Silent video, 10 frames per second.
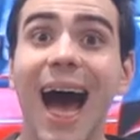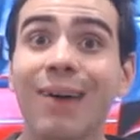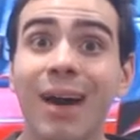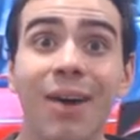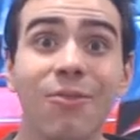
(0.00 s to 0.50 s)

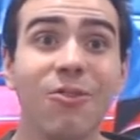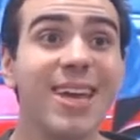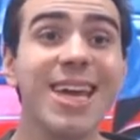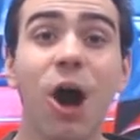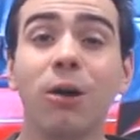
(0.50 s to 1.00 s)
However,
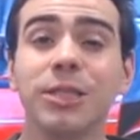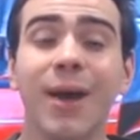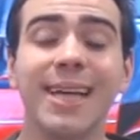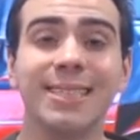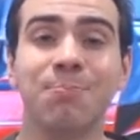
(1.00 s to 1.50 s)
he also
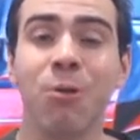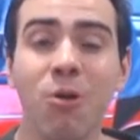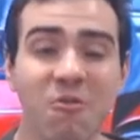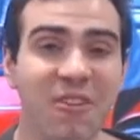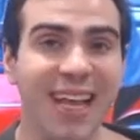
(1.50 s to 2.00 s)
has
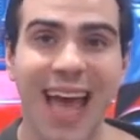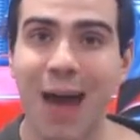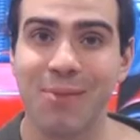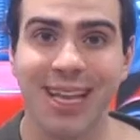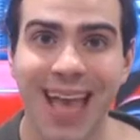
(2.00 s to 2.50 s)
perfect
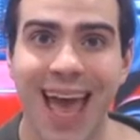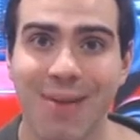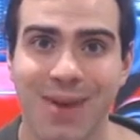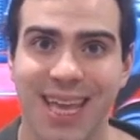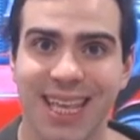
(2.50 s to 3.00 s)
comic
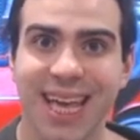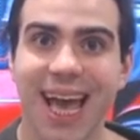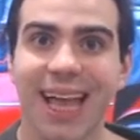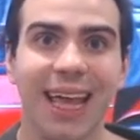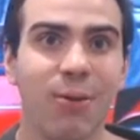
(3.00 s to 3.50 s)
timing,
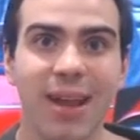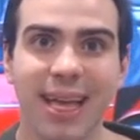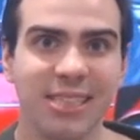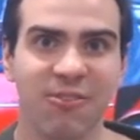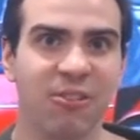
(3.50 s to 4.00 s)
like when he
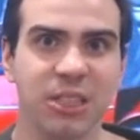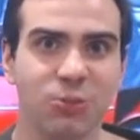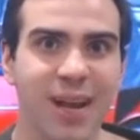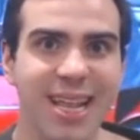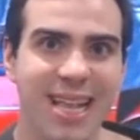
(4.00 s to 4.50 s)
gets
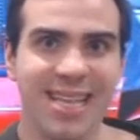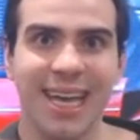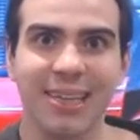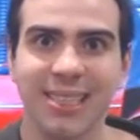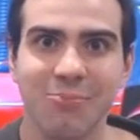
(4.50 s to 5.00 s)
frustrated and
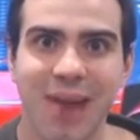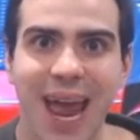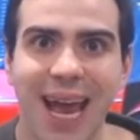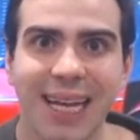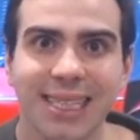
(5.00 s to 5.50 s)
yells at
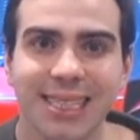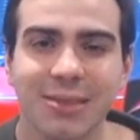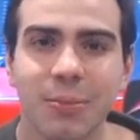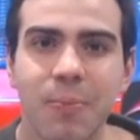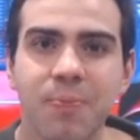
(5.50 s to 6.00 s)

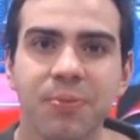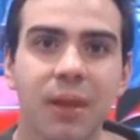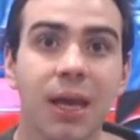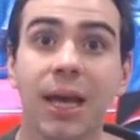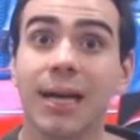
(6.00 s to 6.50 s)
Max.
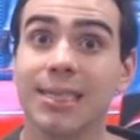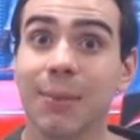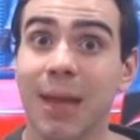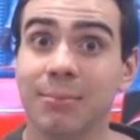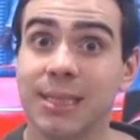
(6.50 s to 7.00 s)

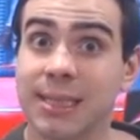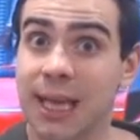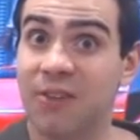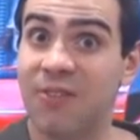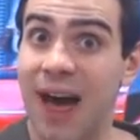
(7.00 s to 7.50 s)
Sometimes he's
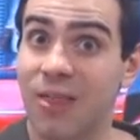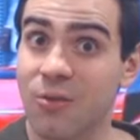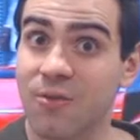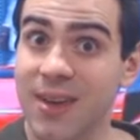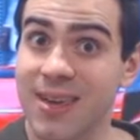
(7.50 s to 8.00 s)
like a
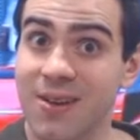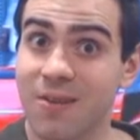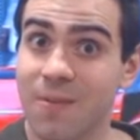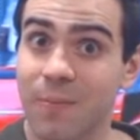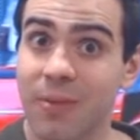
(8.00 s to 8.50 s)
father
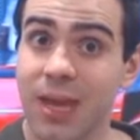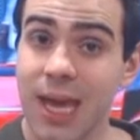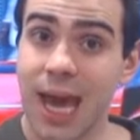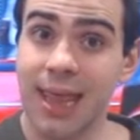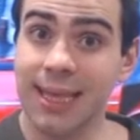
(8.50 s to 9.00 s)
figure.
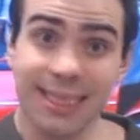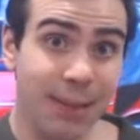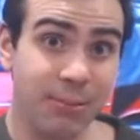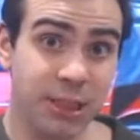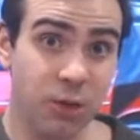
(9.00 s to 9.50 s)
In this
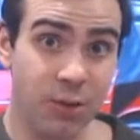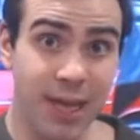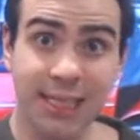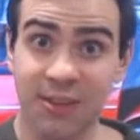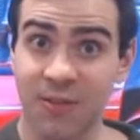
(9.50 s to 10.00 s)
episode, he
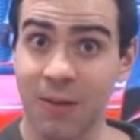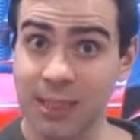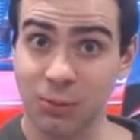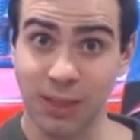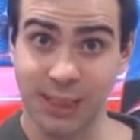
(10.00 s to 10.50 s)
has a very
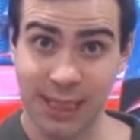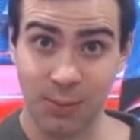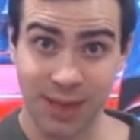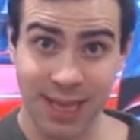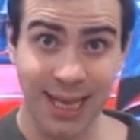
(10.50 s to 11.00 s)
sweet scene
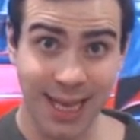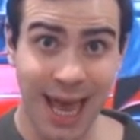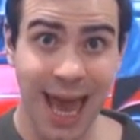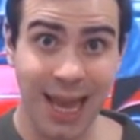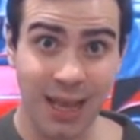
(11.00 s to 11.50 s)
with
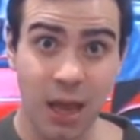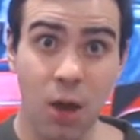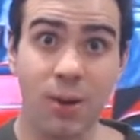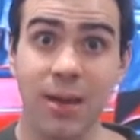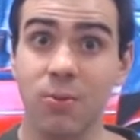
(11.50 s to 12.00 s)
99
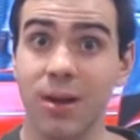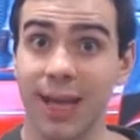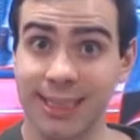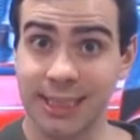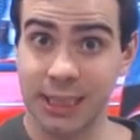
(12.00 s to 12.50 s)
when he
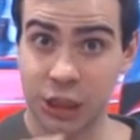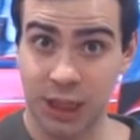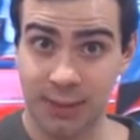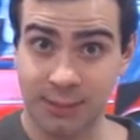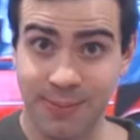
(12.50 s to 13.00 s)
realizes that she
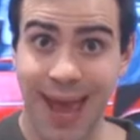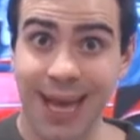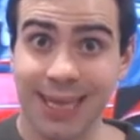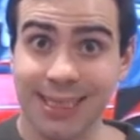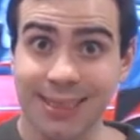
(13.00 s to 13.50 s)
loves
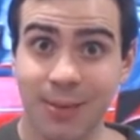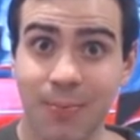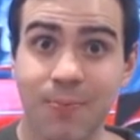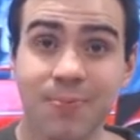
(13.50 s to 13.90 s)
Max.